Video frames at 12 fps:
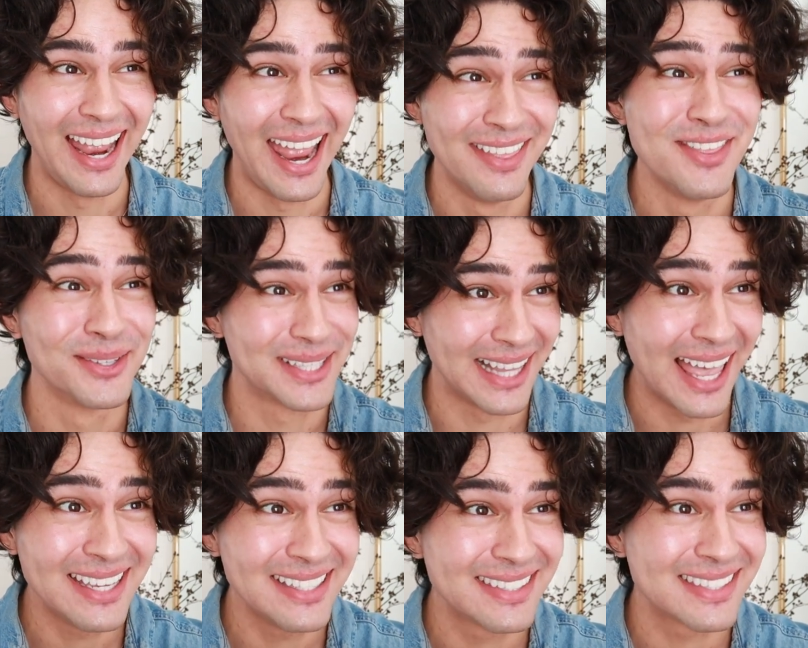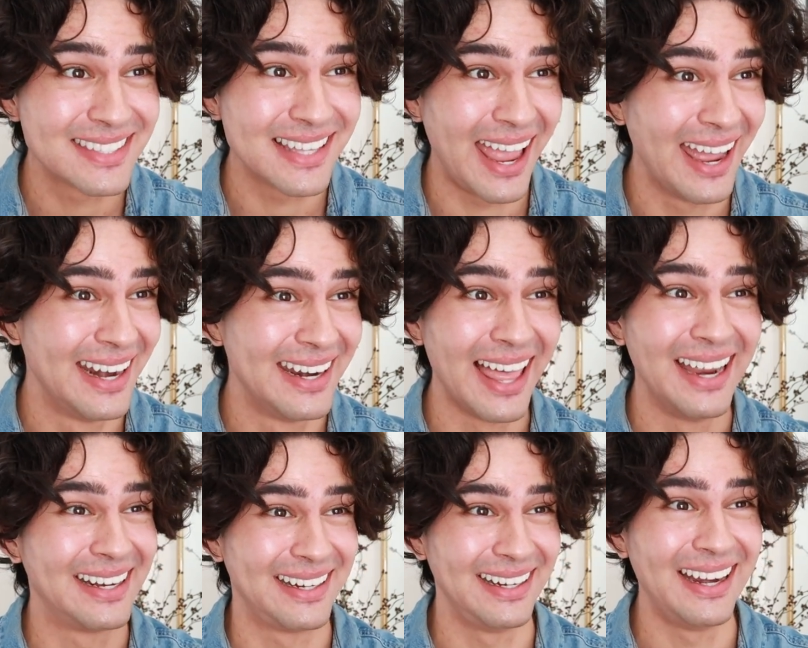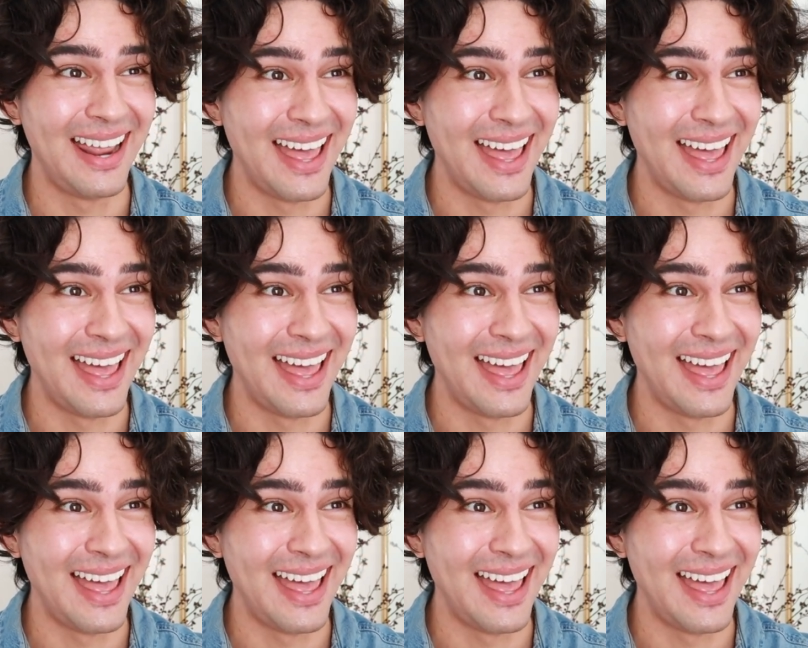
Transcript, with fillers: and those lights and like